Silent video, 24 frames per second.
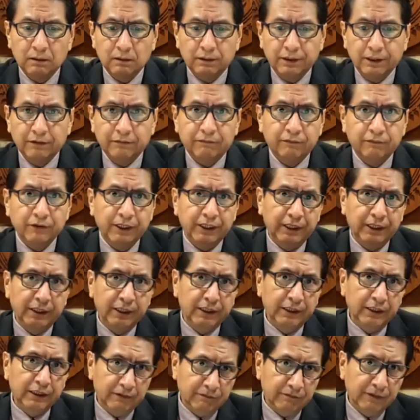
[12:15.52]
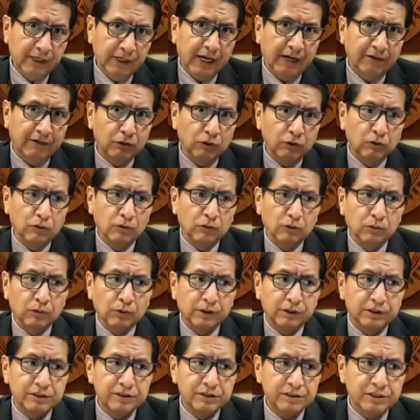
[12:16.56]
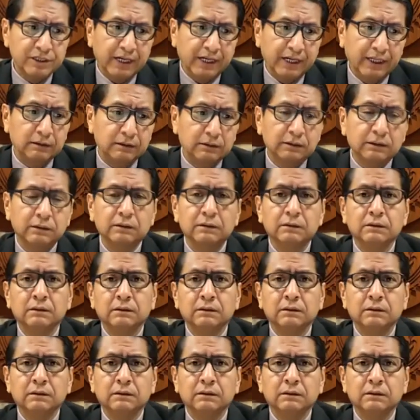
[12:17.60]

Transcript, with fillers: If we, if Navajo were a state,